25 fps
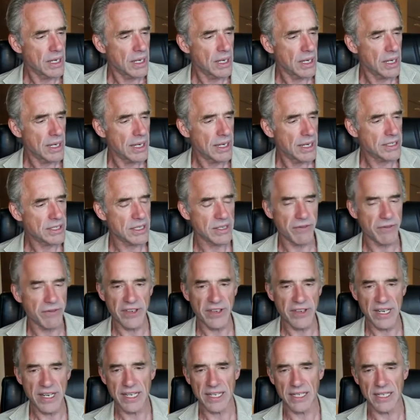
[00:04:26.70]
Is it a
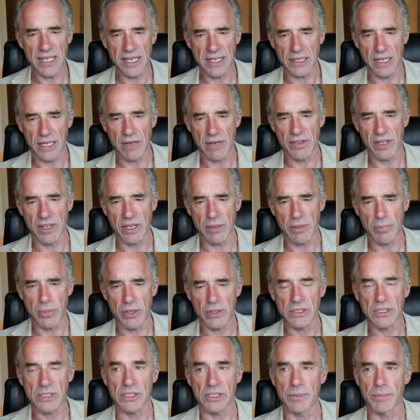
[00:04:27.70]
feeling like loving a
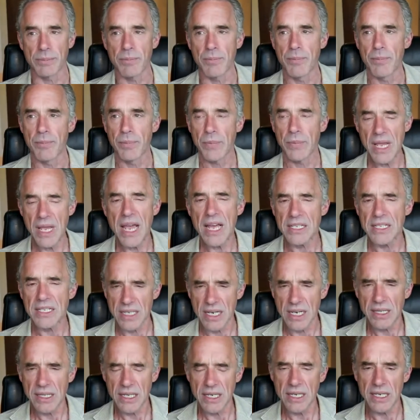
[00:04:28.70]
person? Yes,
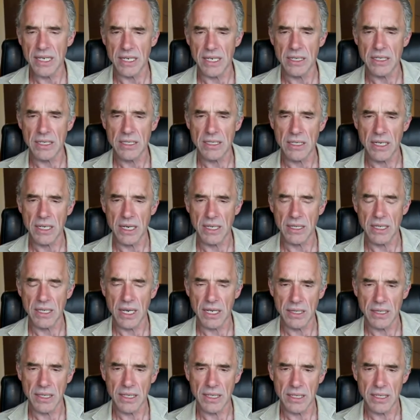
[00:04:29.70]
I think it is. I
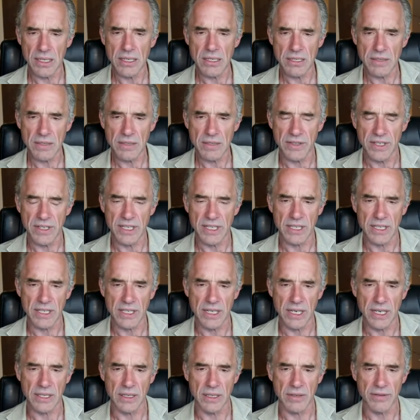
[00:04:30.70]
think it is a feeling
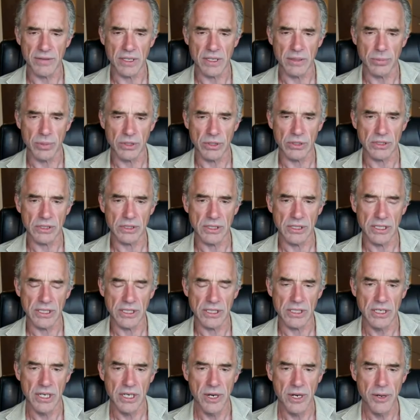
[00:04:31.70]
like loving a person.
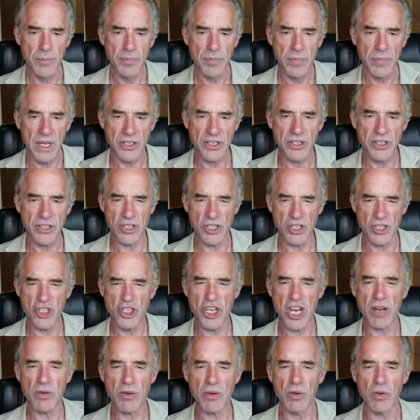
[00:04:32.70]
It's the
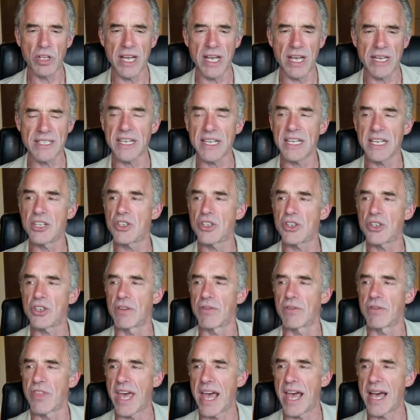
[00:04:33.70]
generalization
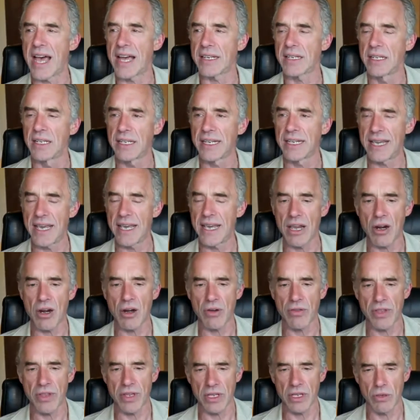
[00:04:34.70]
of that care
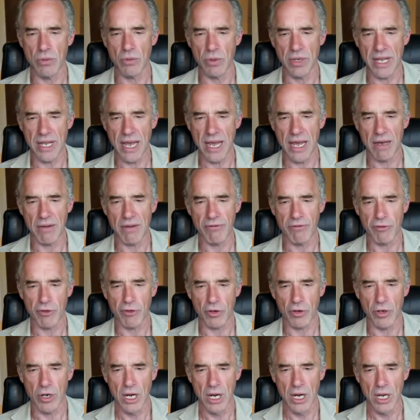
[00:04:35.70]
that you would have
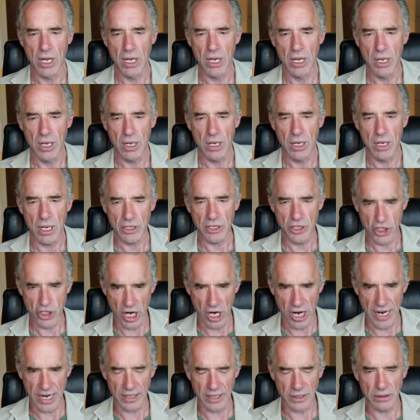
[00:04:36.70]
for a
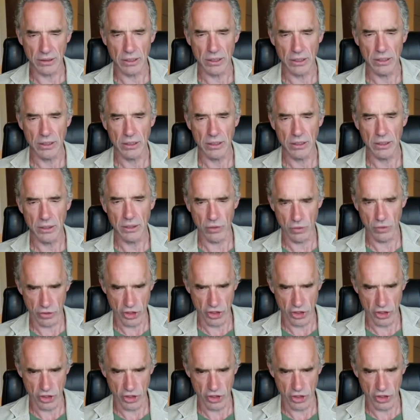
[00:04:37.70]
child, your